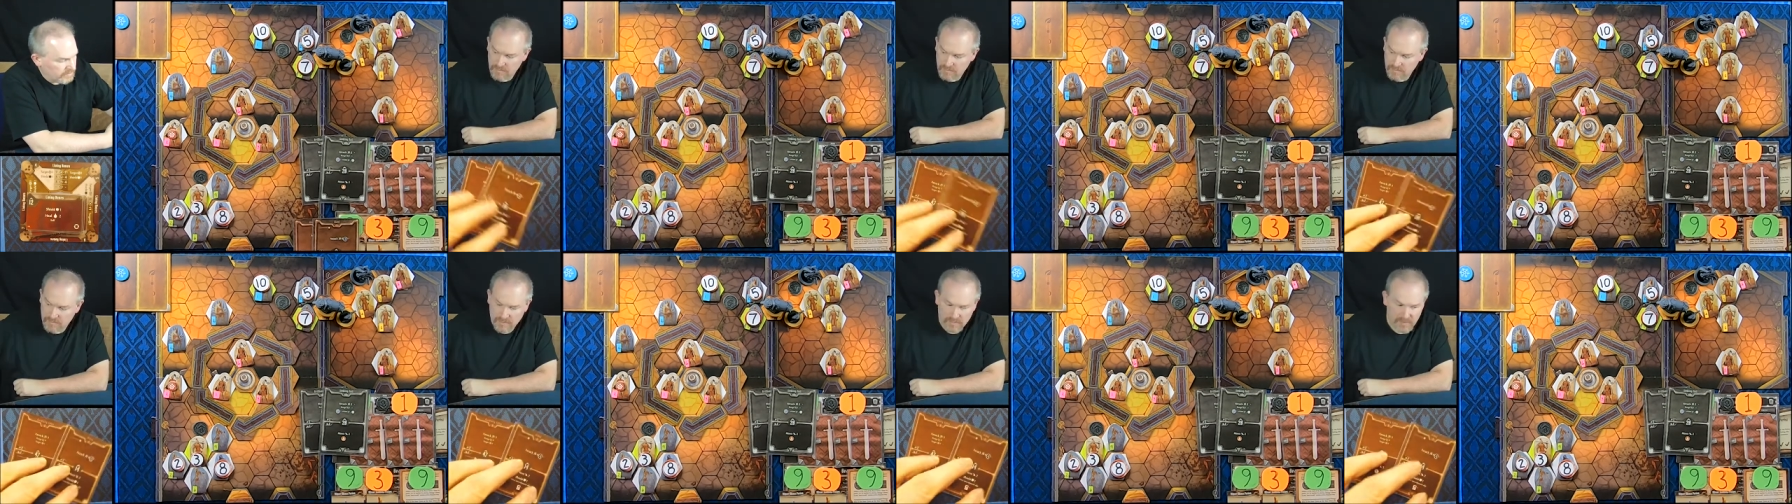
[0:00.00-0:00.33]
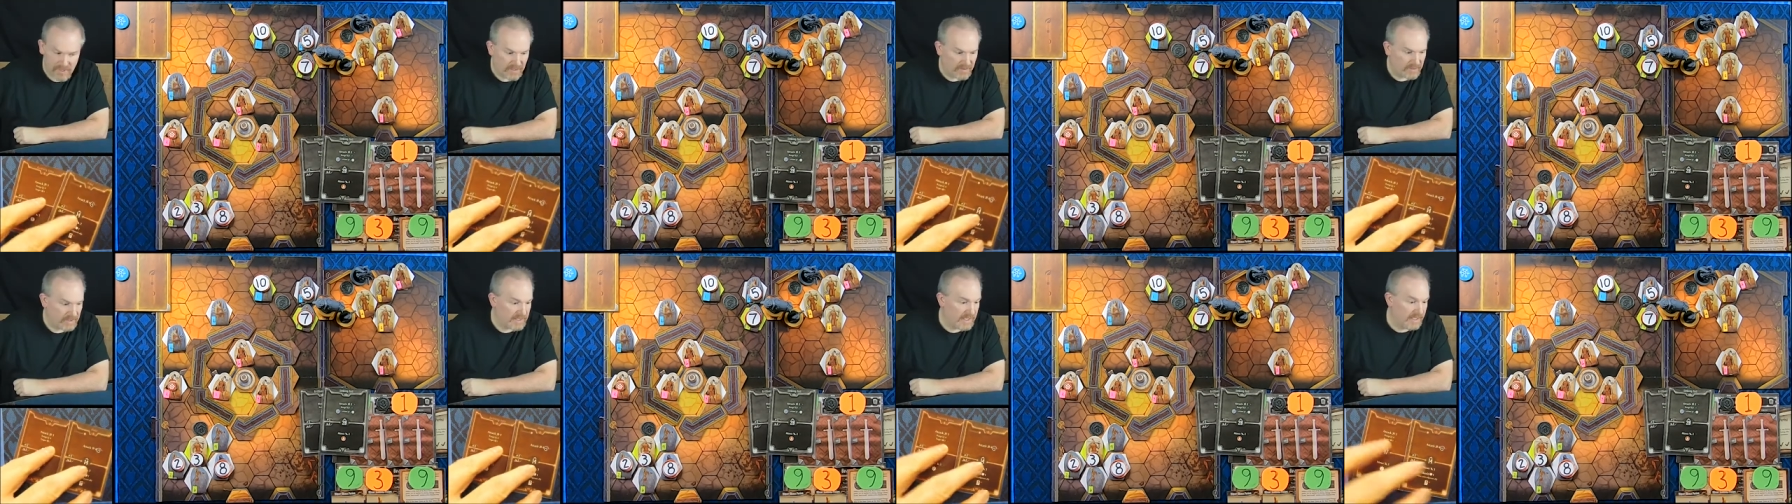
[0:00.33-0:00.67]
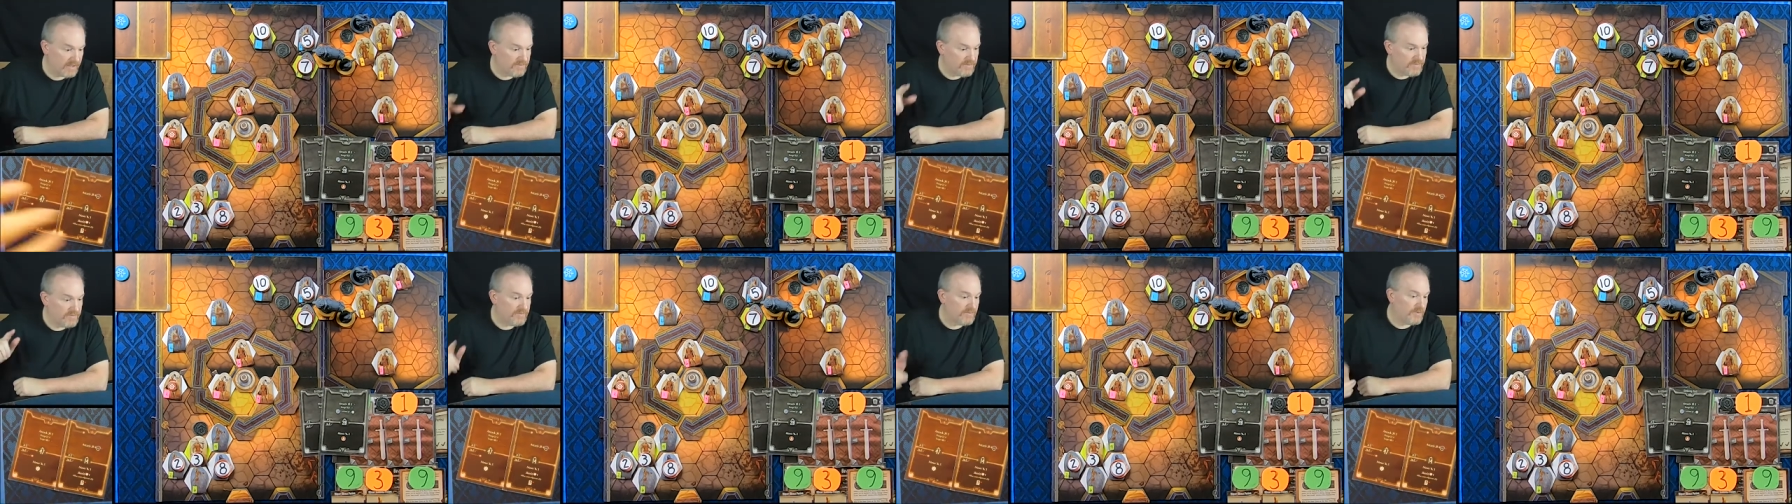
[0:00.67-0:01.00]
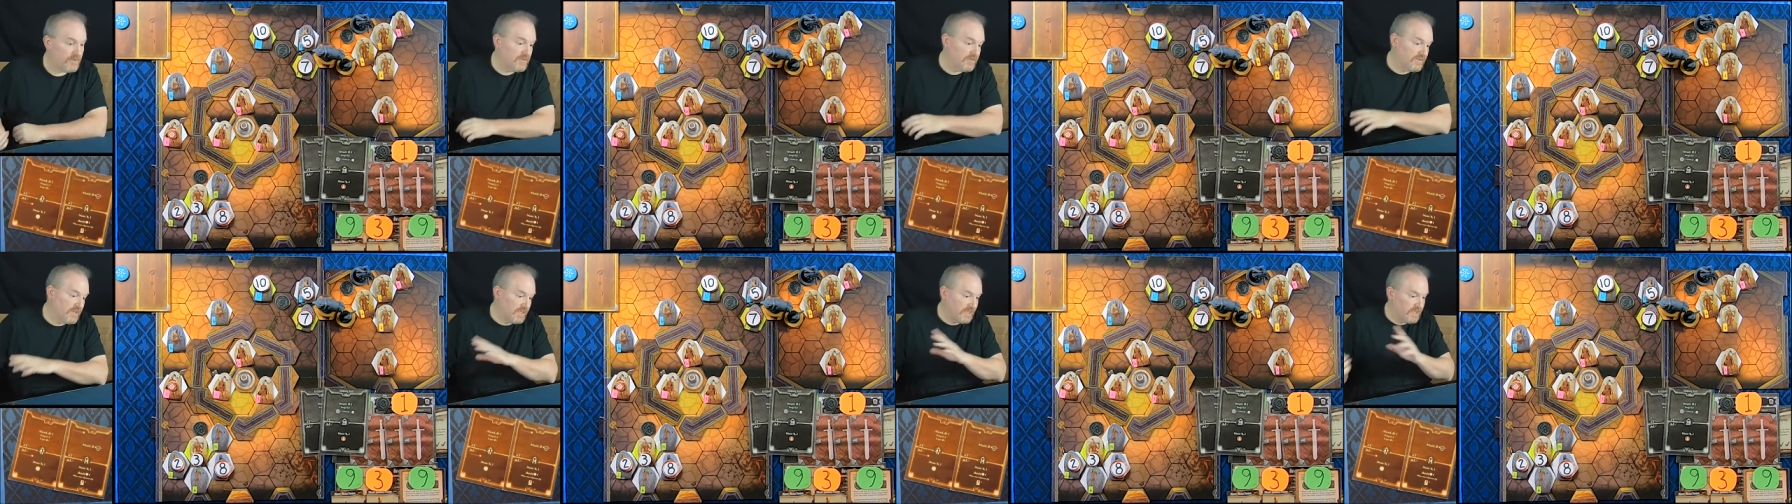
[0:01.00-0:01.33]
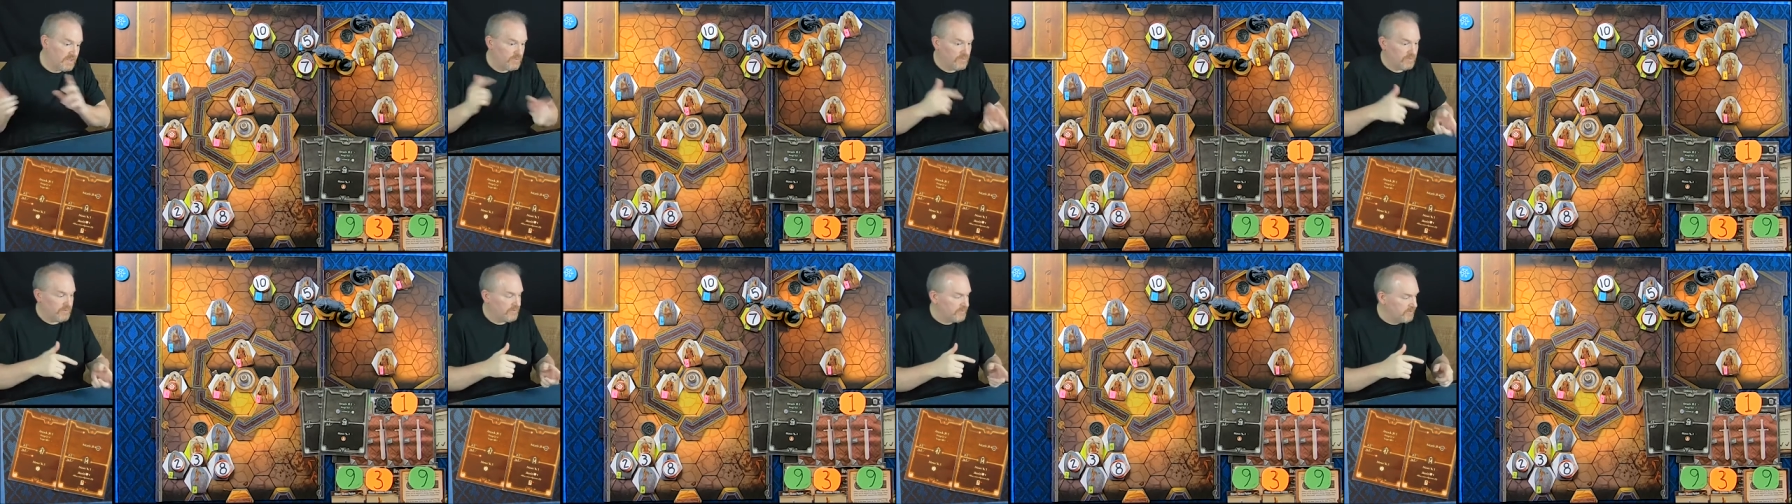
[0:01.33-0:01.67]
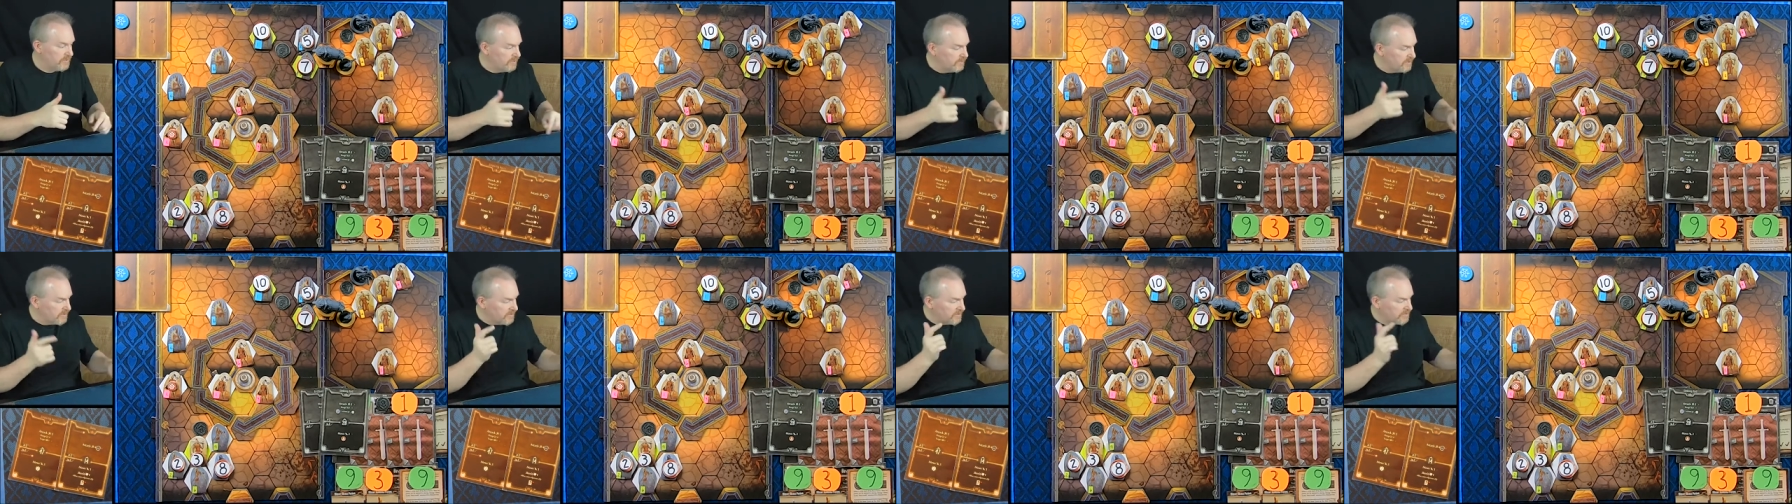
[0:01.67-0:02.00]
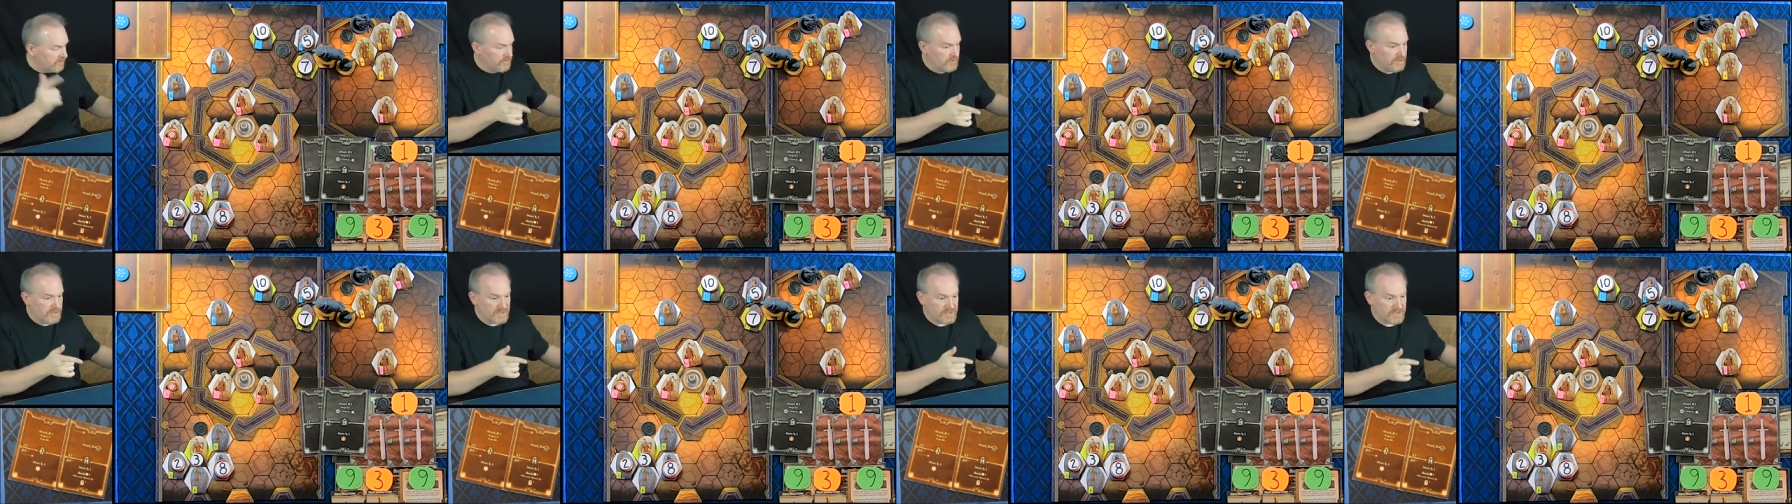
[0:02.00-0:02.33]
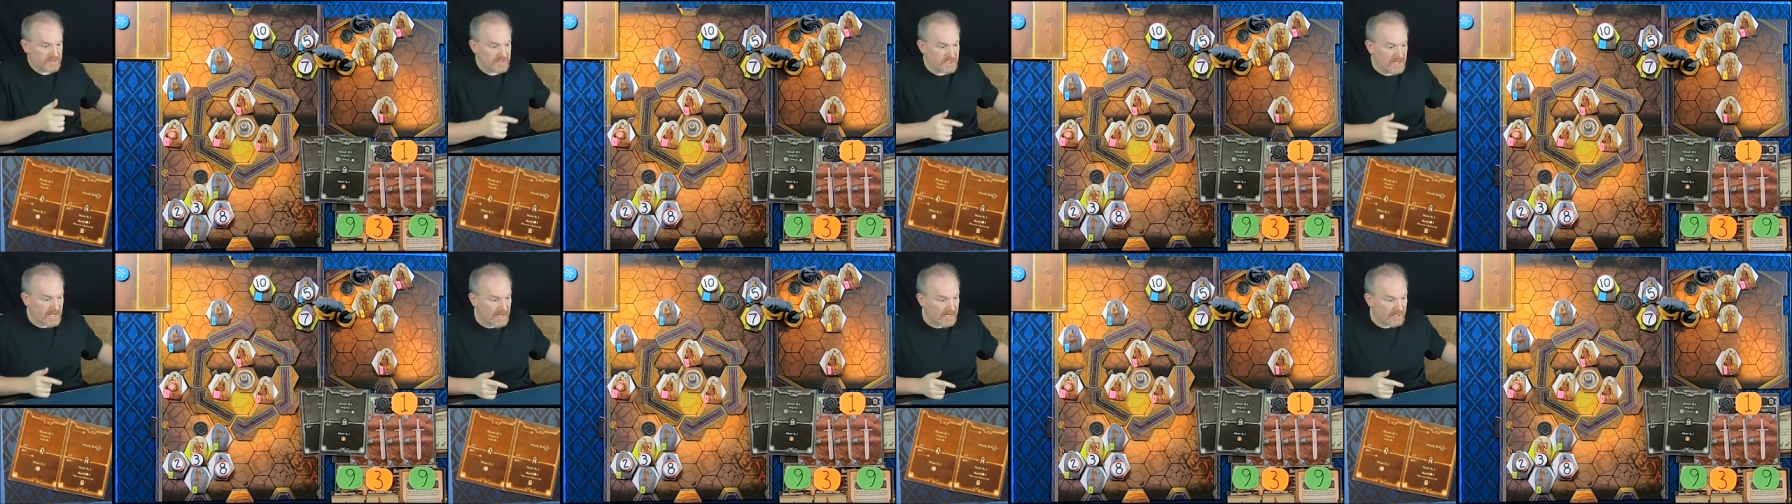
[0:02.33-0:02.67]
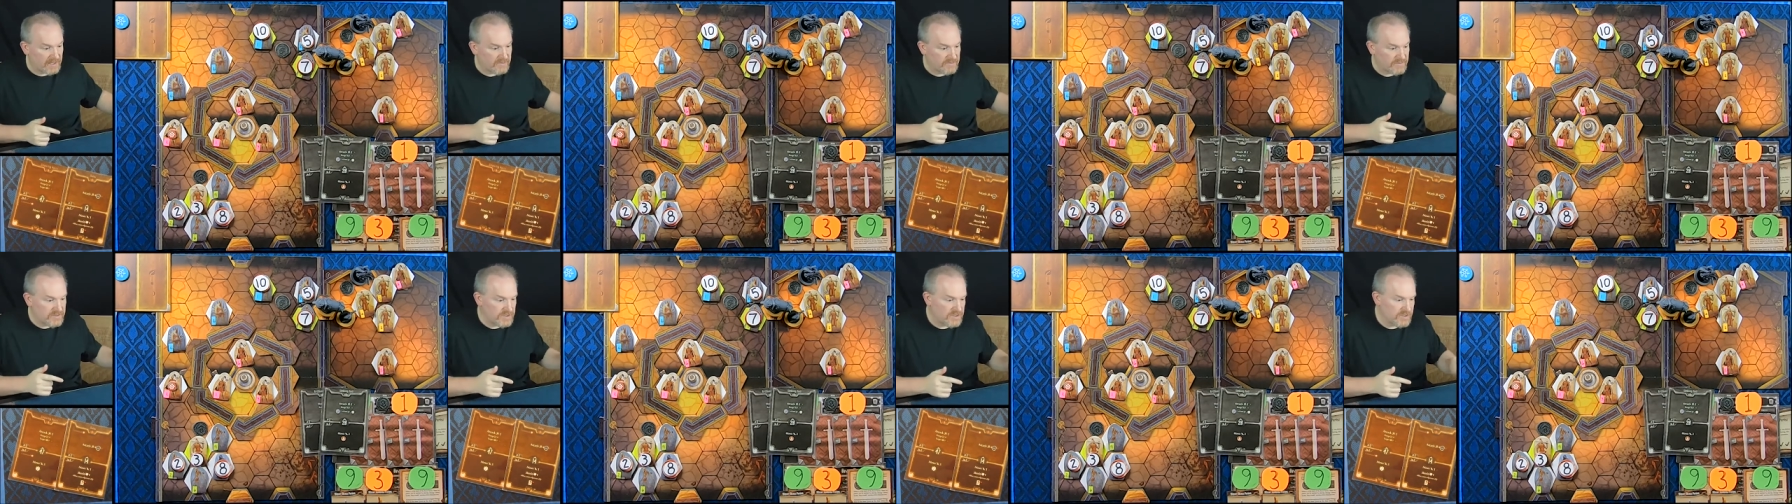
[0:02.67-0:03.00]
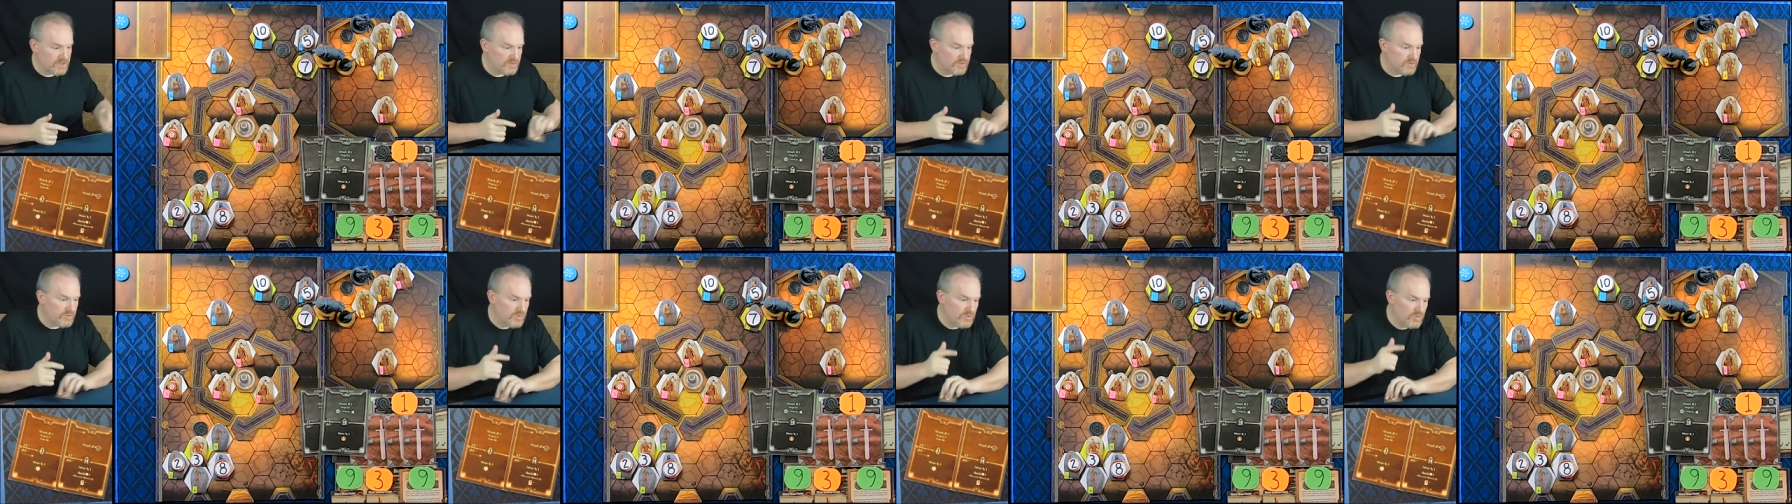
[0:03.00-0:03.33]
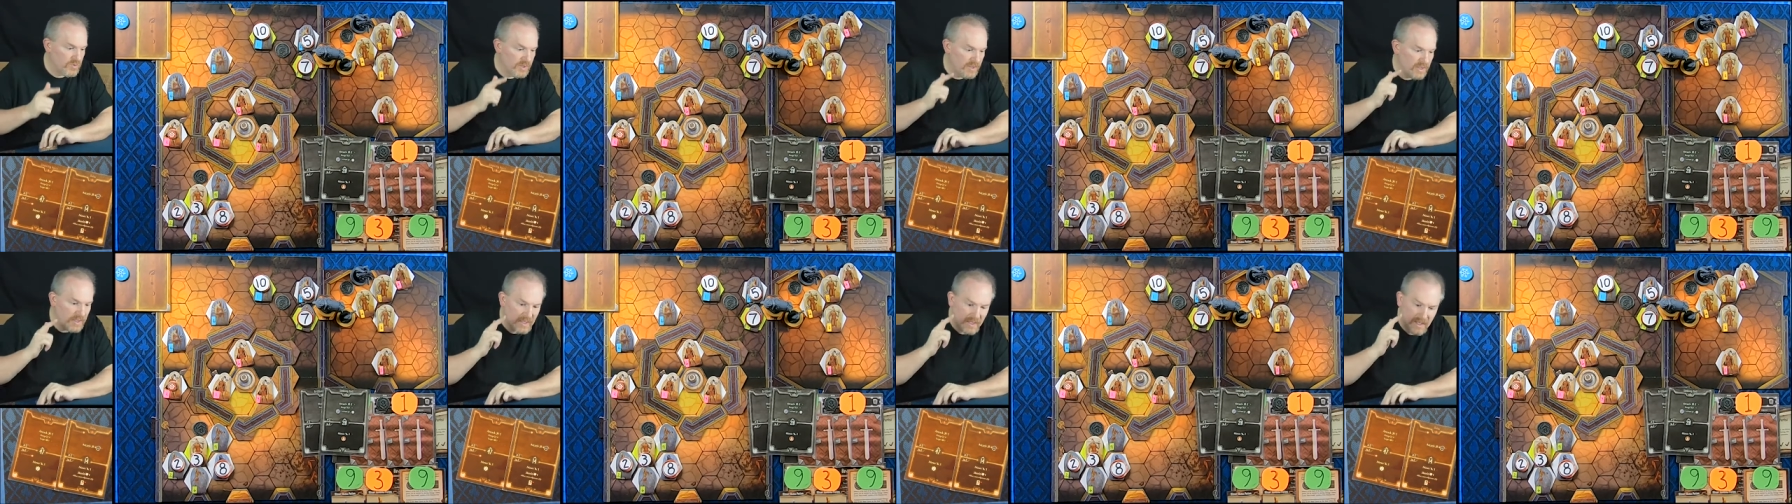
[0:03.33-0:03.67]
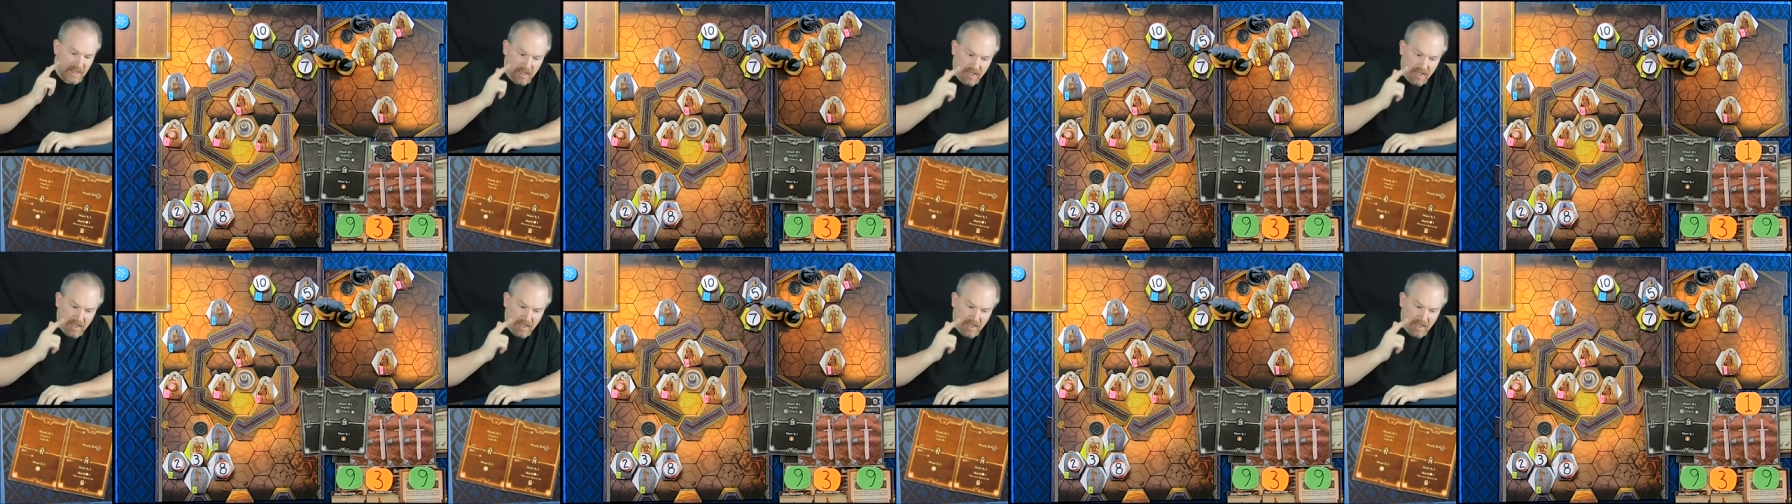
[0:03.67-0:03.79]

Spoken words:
Barry next, the first thing he will do is do his attack of 2